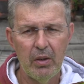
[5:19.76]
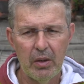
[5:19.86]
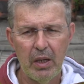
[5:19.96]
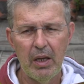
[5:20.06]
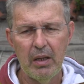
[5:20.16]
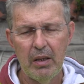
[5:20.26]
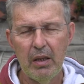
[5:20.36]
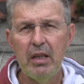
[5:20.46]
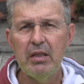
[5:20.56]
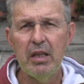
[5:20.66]
Okay,
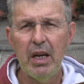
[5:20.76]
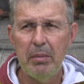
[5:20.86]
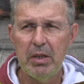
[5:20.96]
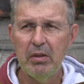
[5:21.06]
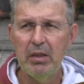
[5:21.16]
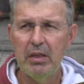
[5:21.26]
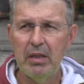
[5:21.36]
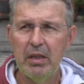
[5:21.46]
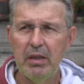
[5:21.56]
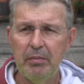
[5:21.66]
this eruption is a,